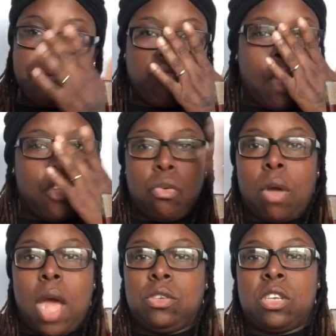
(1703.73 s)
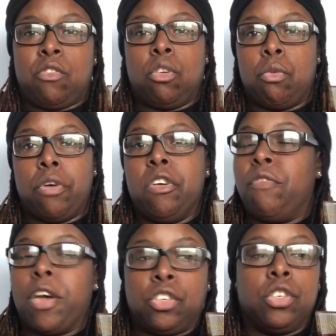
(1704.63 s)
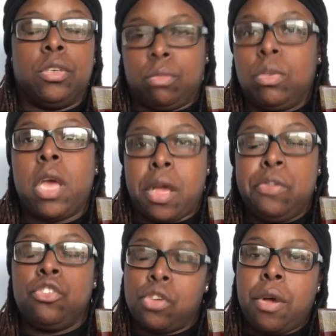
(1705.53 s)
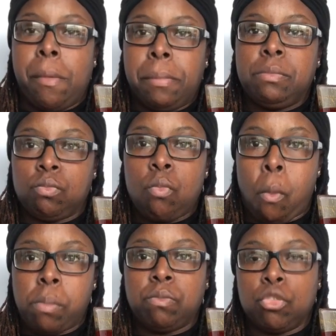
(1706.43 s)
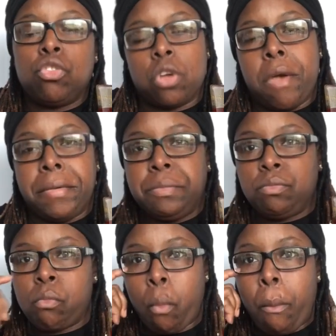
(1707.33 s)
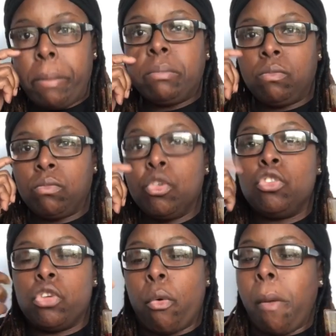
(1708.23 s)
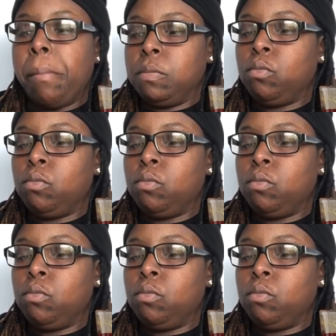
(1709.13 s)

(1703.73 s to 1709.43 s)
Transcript: Now you don't gotta ask yourself no more if I should. Yeah, you should. You should. You should do it.